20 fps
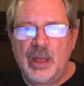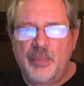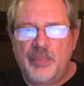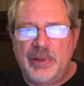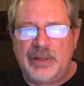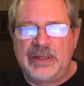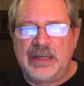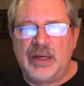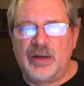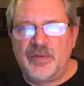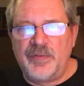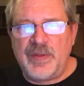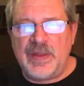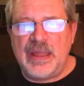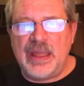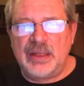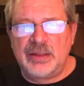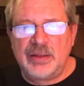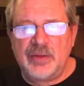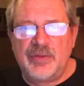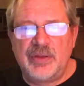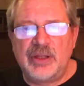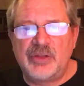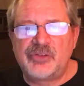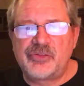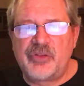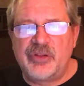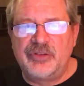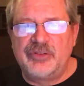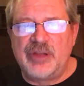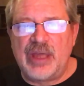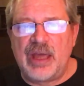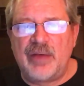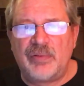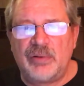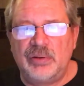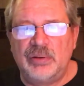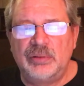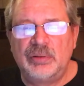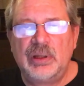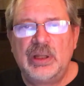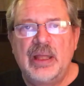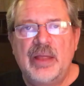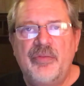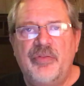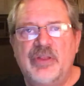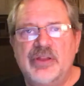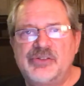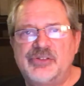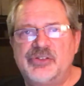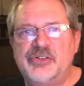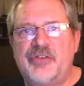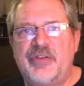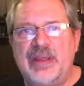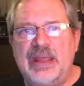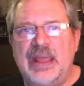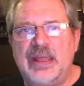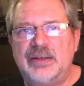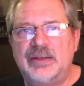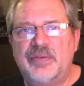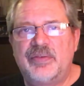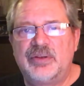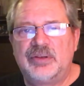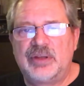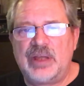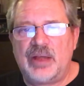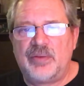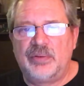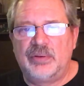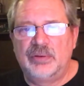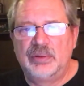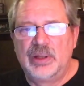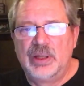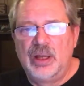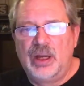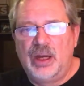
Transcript: But here at the end of this, the devil, this is the end of the devil.